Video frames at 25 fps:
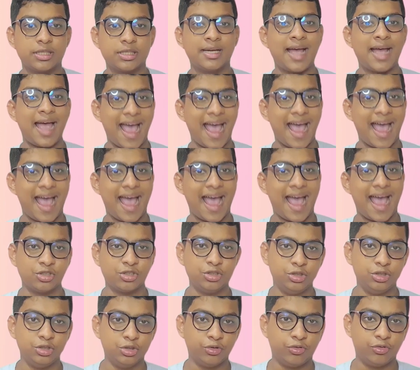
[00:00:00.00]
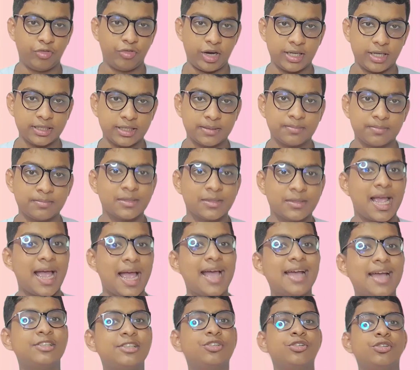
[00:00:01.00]
UFAS.
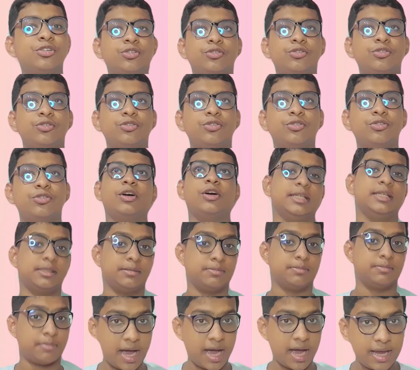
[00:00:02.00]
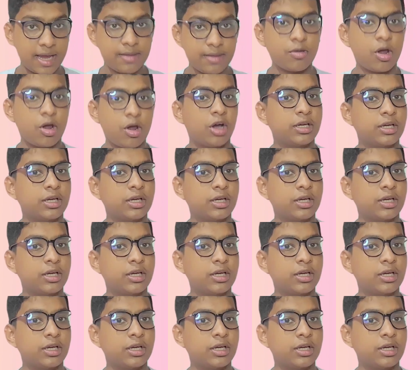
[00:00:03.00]
UFAS is my blogging